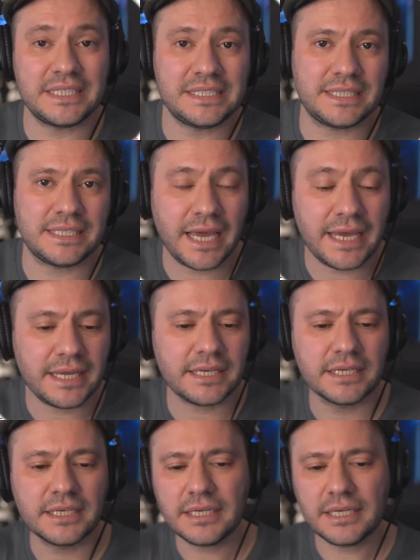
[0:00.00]

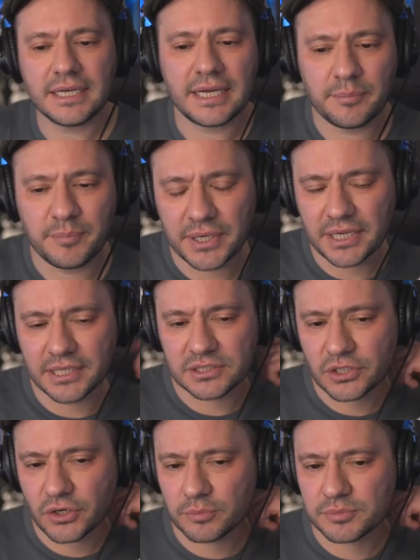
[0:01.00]
DCAing. But in
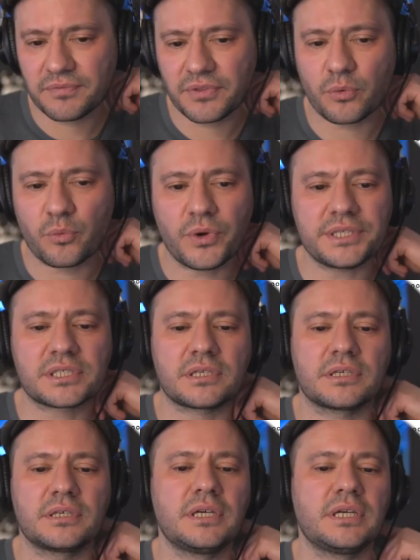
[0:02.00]
terms of the risk,
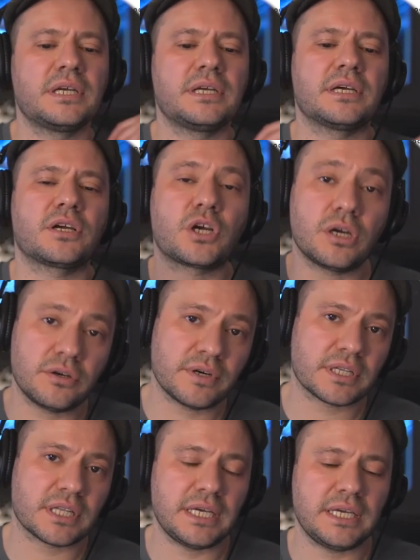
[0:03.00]

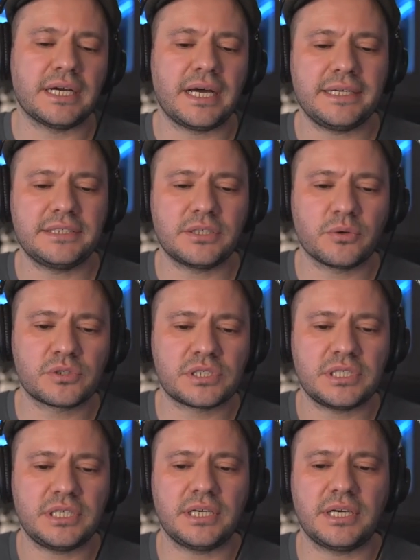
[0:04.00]
currently, I don't
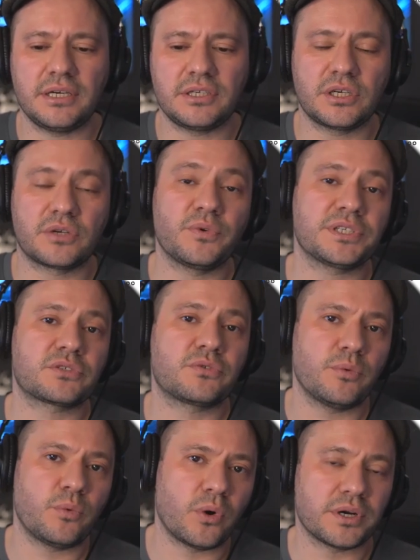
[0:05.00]
see a good risk
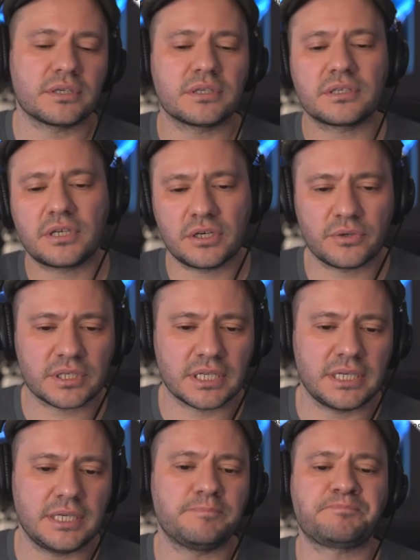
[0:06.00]
reward
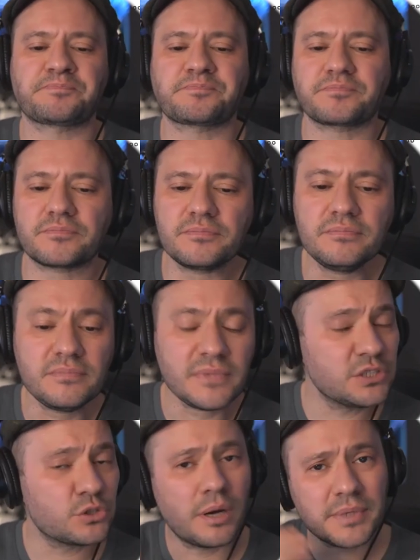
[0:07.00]
currently.
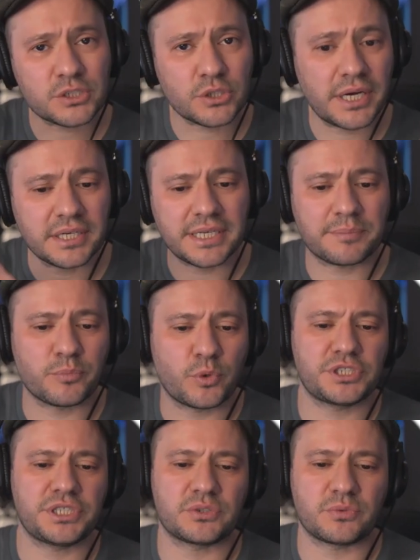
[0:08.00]
So I'm not trying to get more
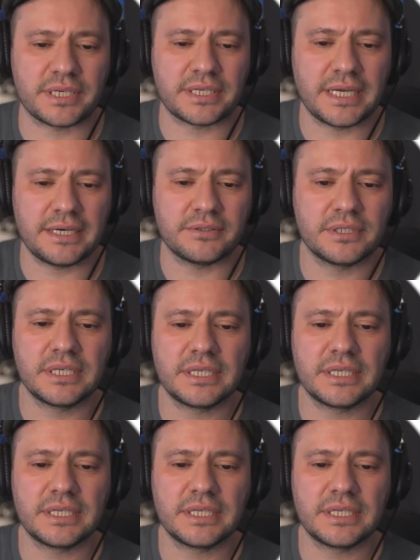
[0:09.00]
shares right now,